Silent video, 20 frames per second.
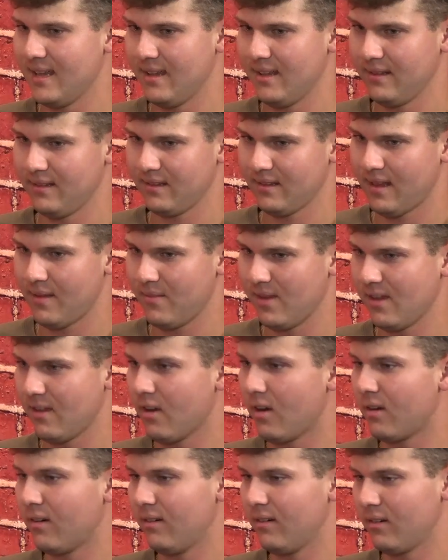of,
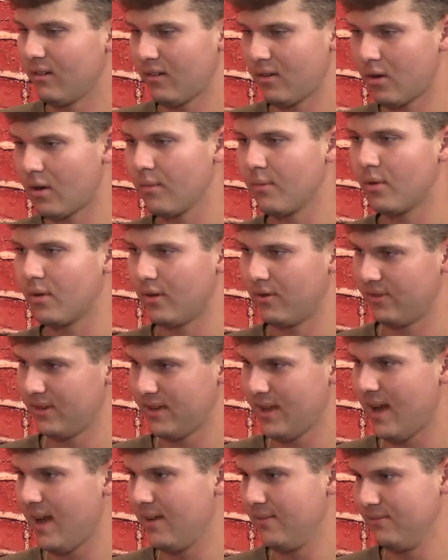cardboard over
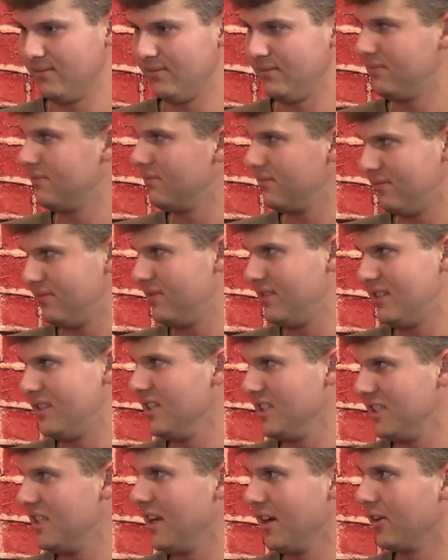time
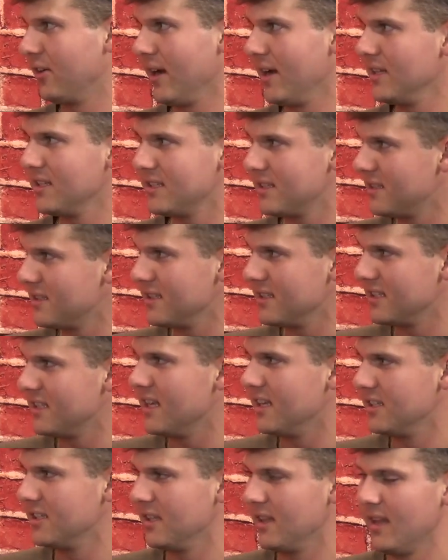disintegrates,
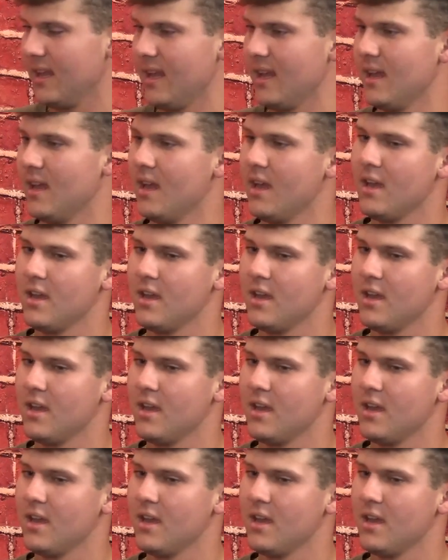essentially.